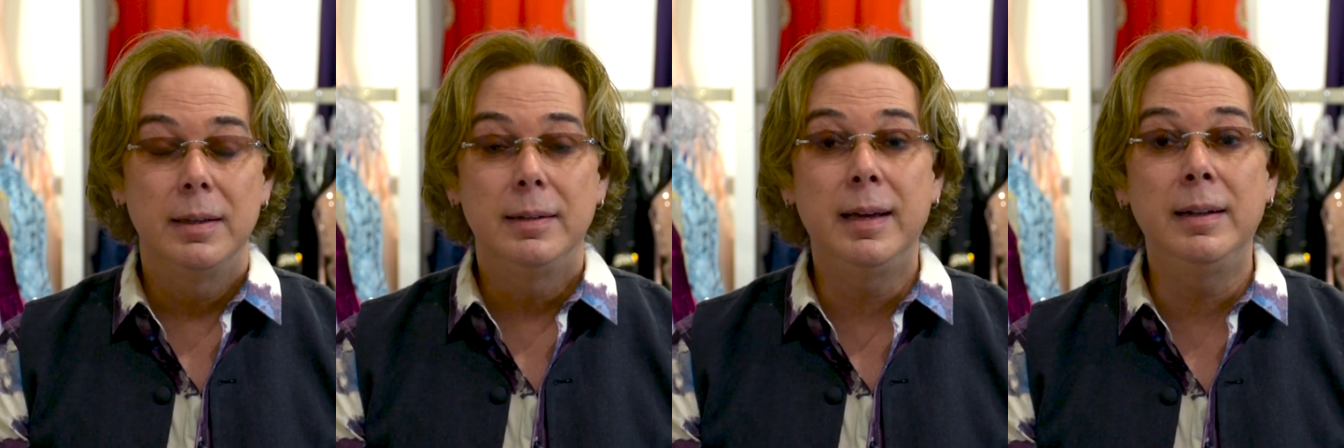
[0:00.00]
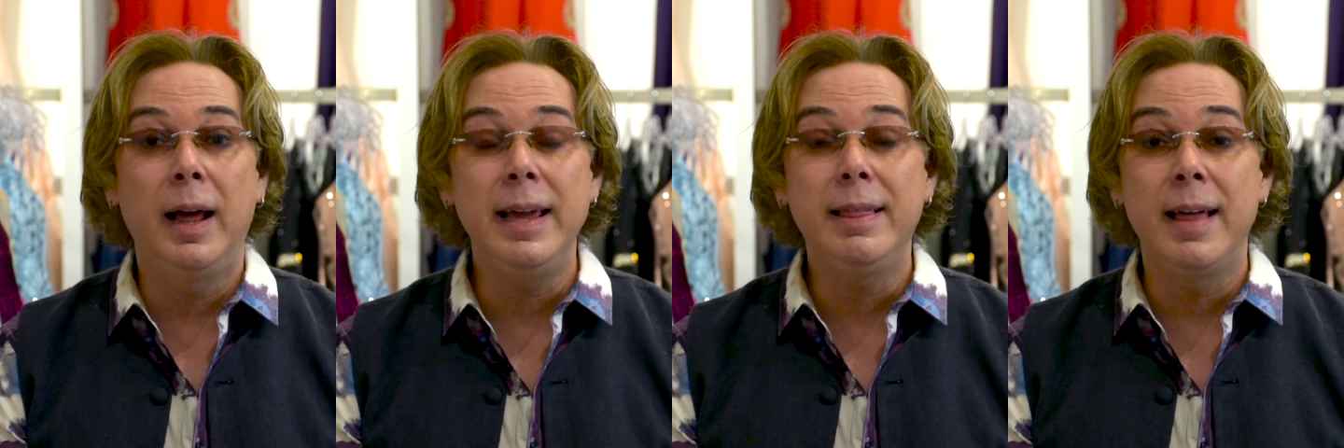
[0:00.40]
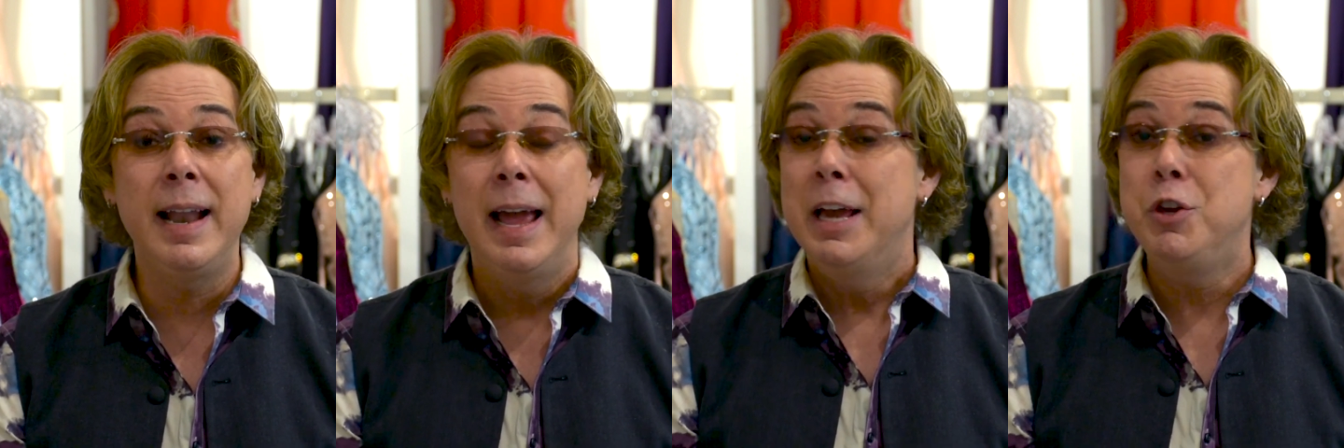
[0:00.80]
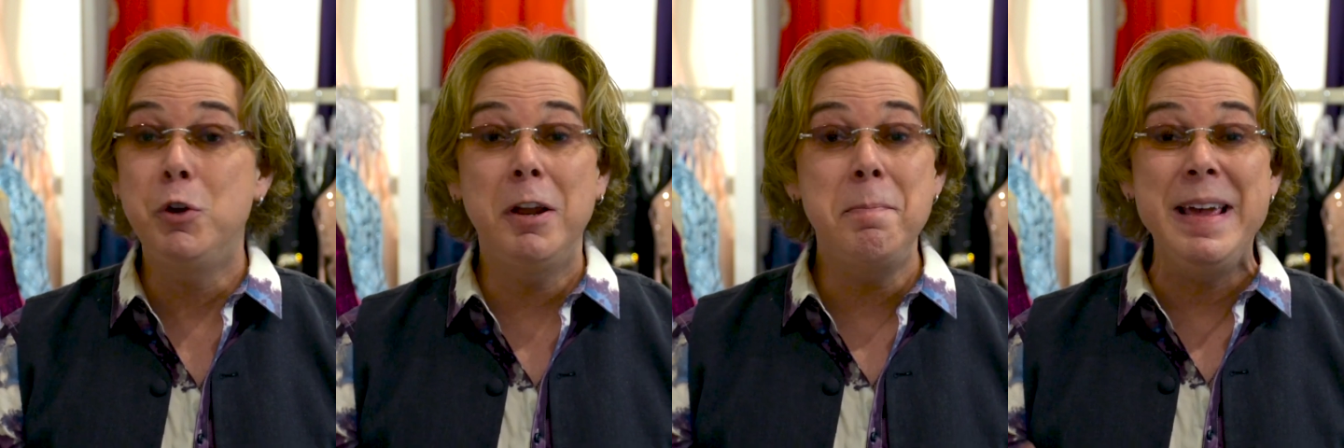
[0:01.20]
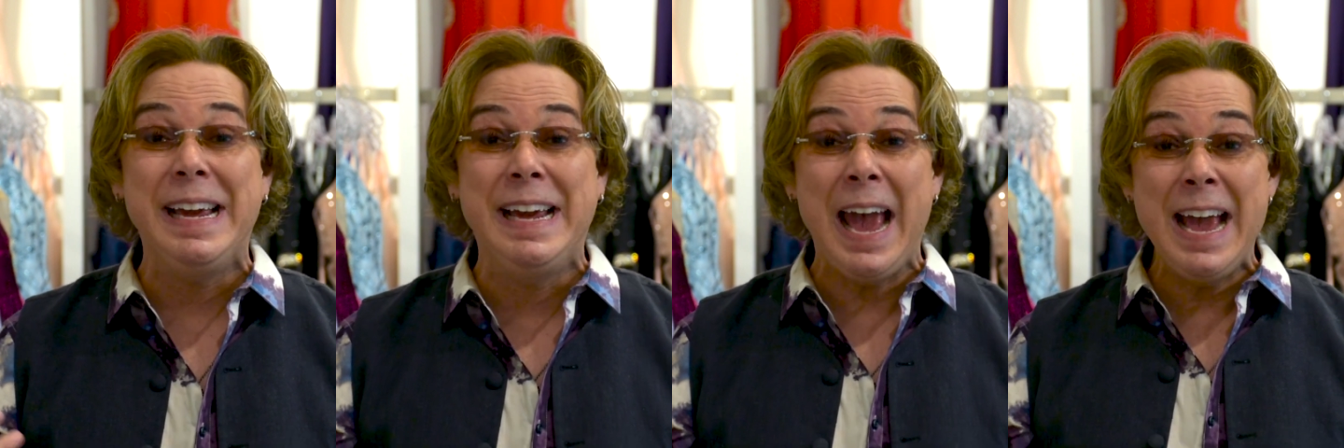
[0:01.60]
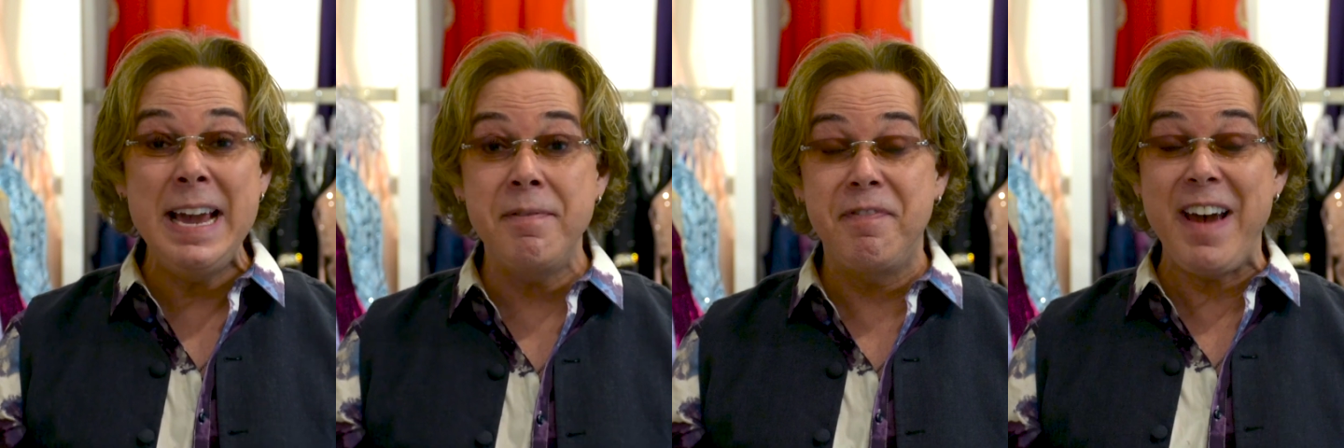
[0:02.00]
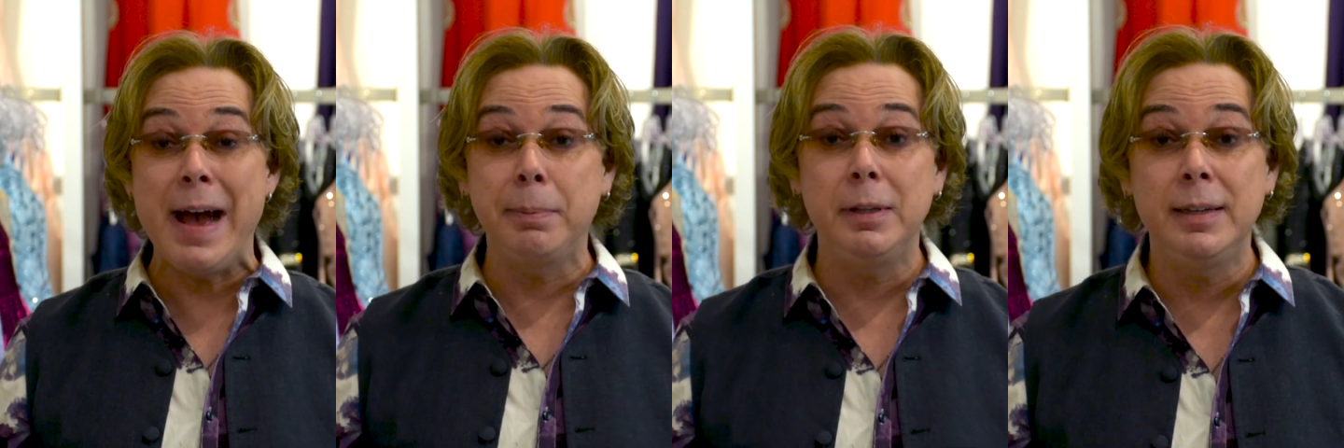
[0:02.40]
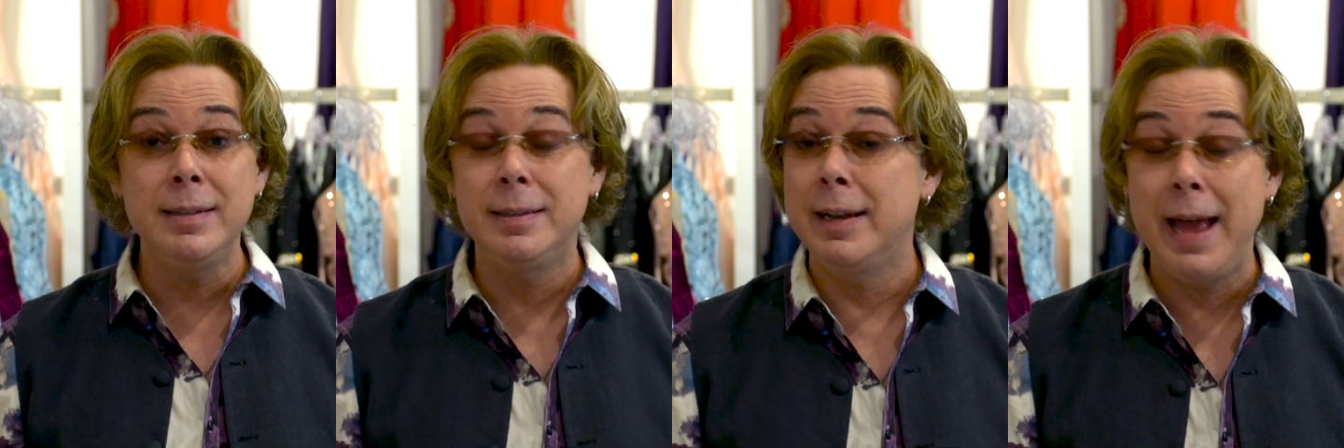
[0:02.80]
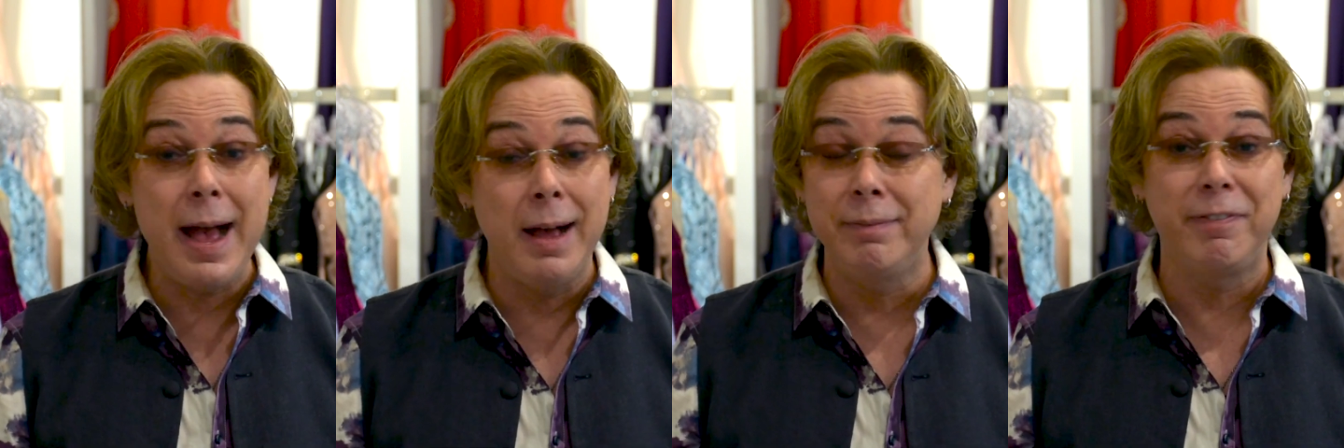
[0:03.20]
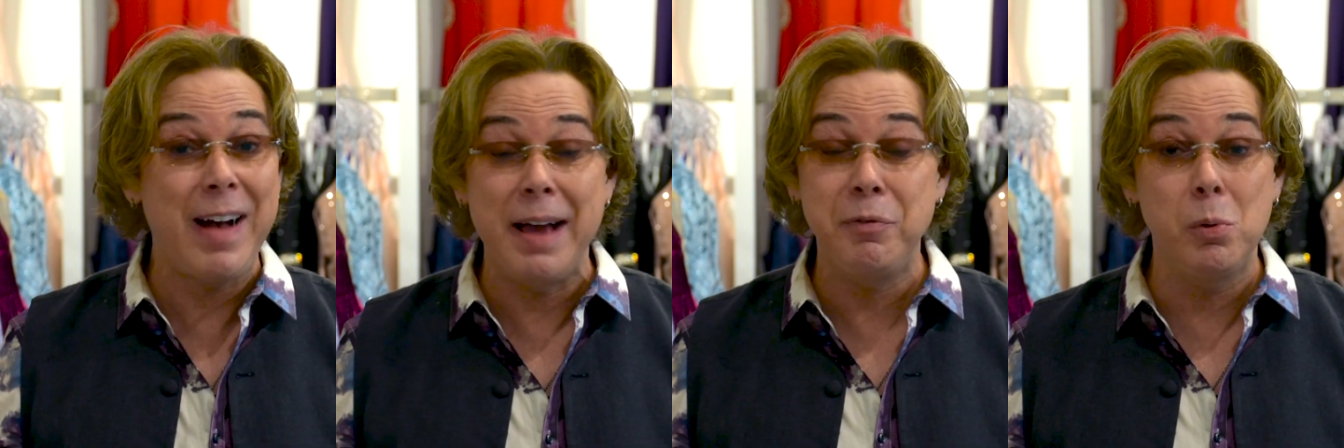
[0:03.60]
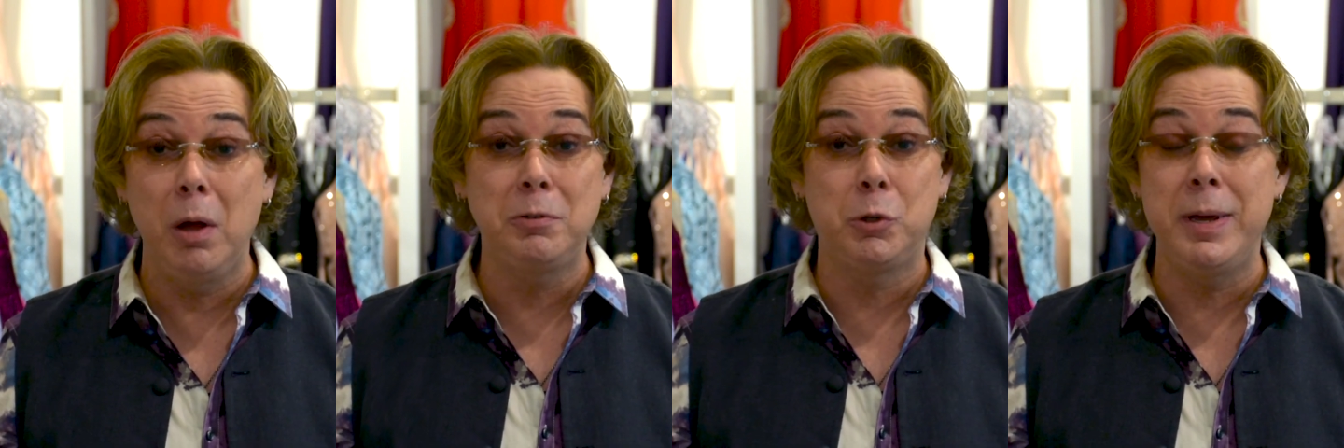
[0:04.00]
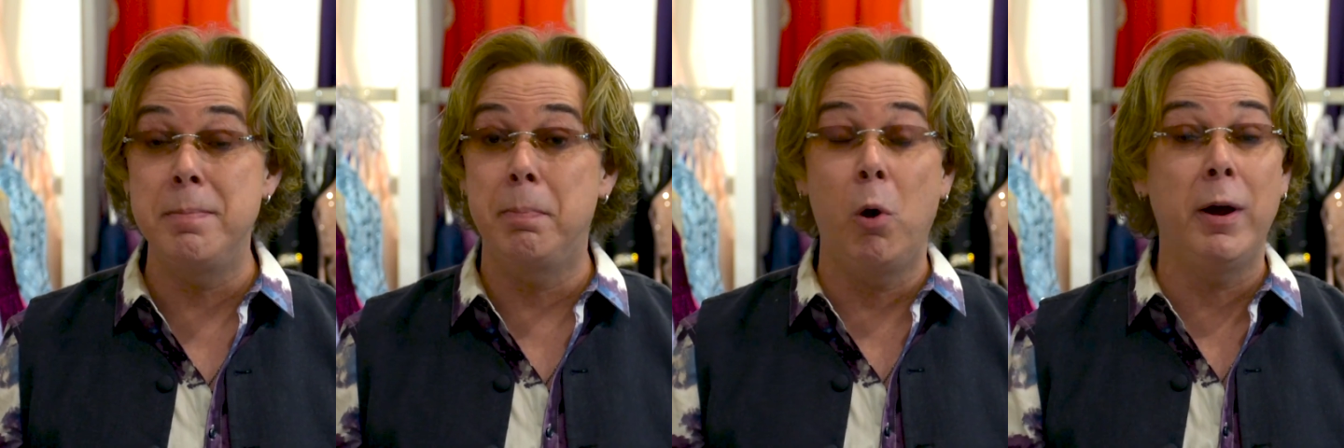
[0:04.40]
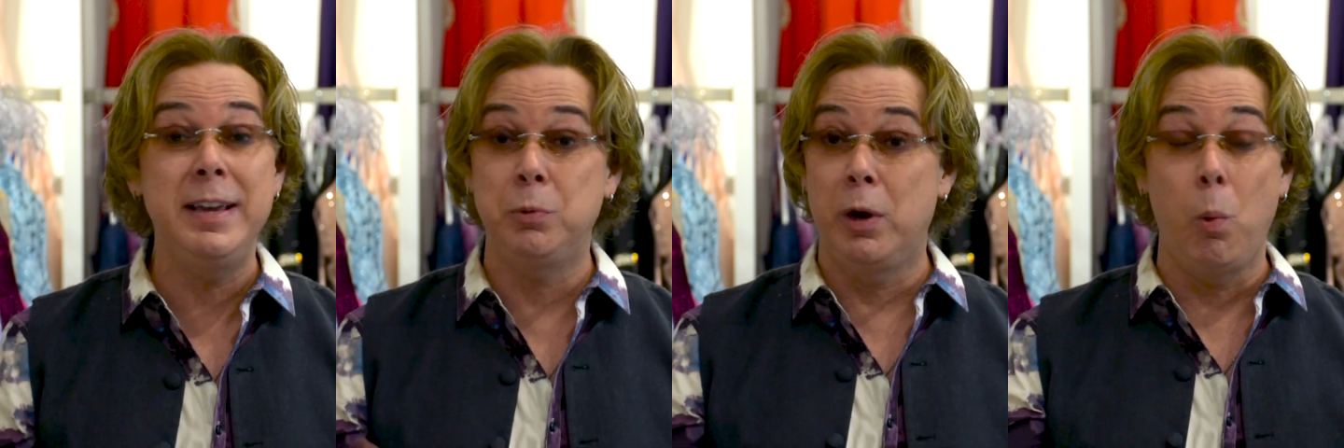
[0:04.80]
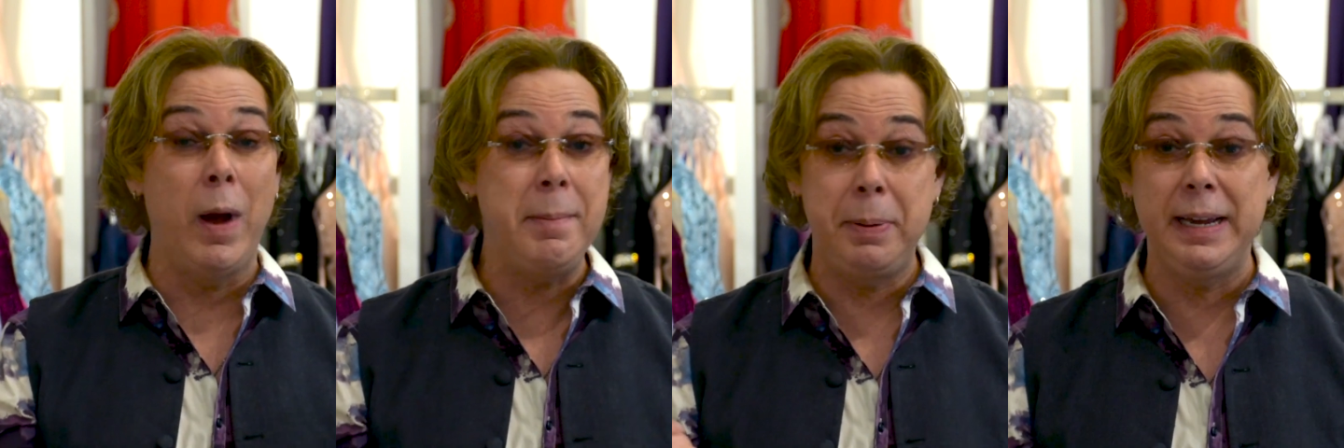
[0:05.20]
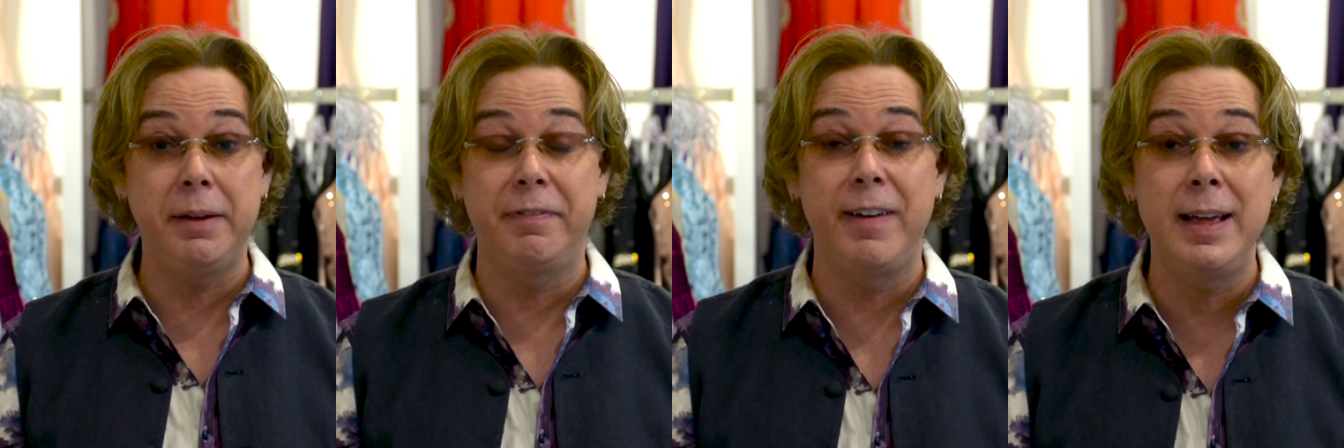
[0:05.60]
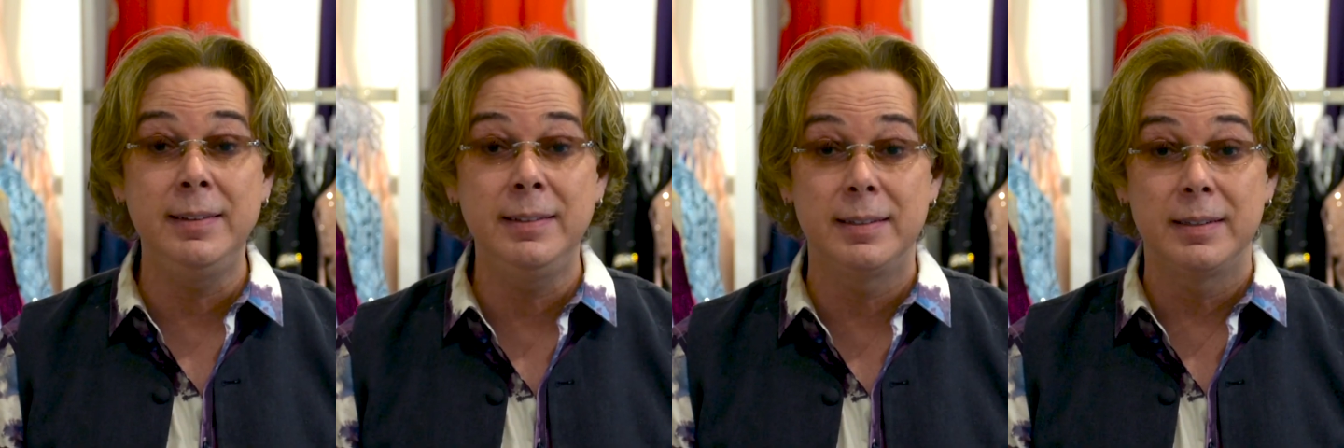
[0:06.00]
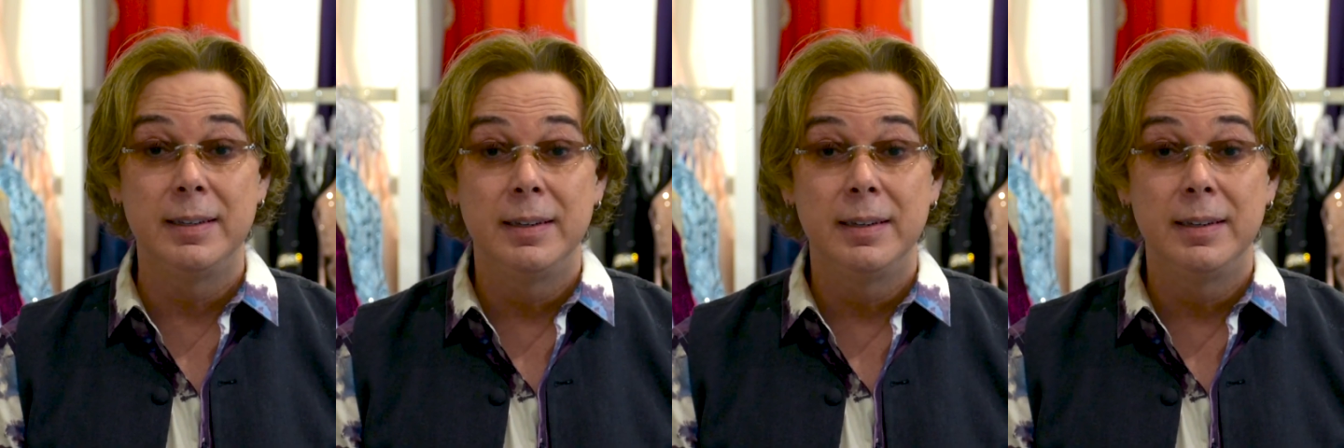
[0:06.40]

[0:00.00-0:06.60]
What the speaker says: the light that you could be gay and fabulous and have 5-year-old twin boys with a white picket fence.